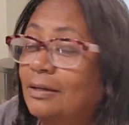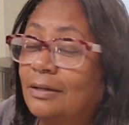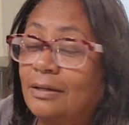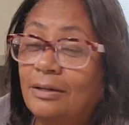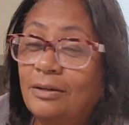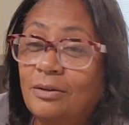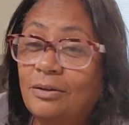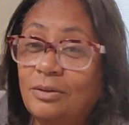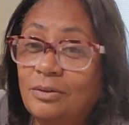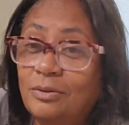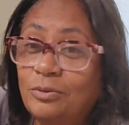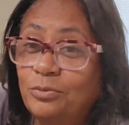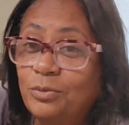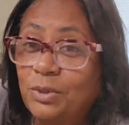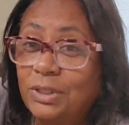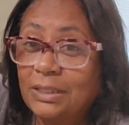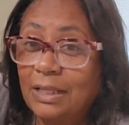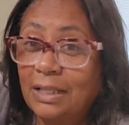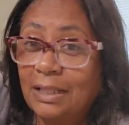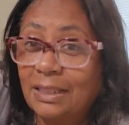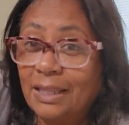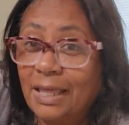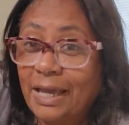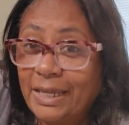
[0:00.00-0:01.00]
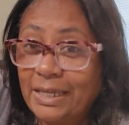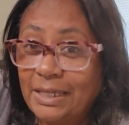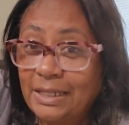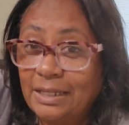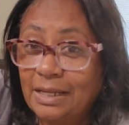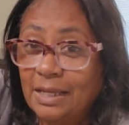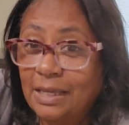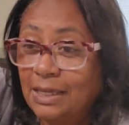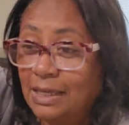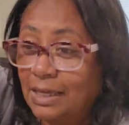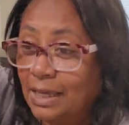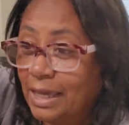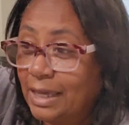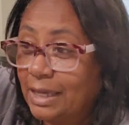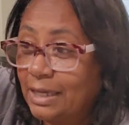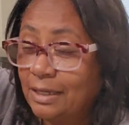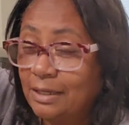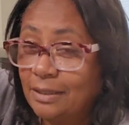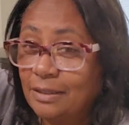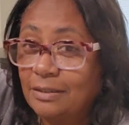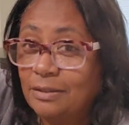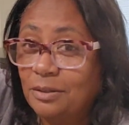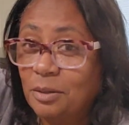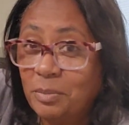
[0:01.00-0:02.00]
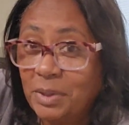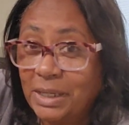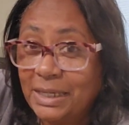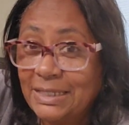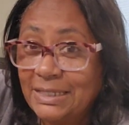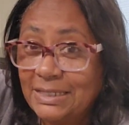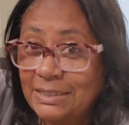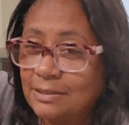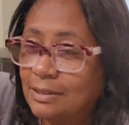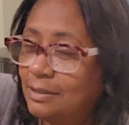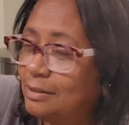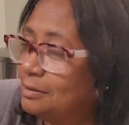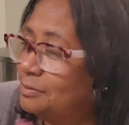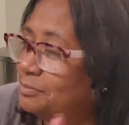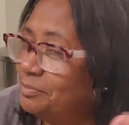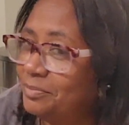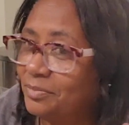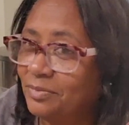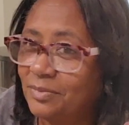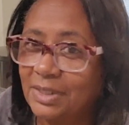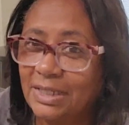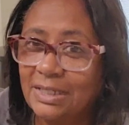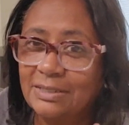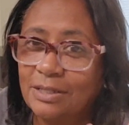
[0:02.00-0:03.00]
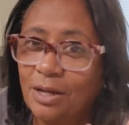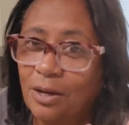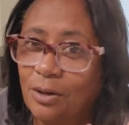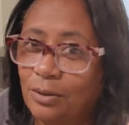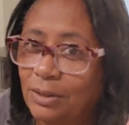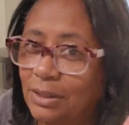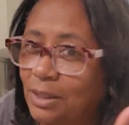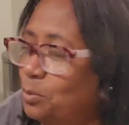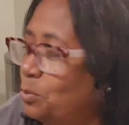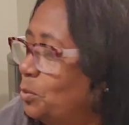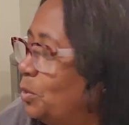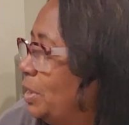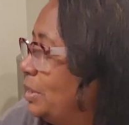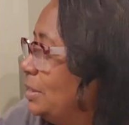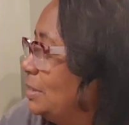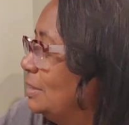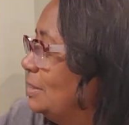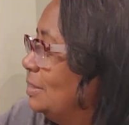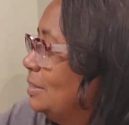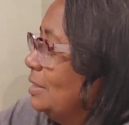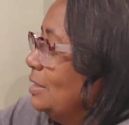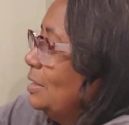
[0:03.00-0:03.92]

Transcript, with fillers: uh, with the light and the base. It's all in one.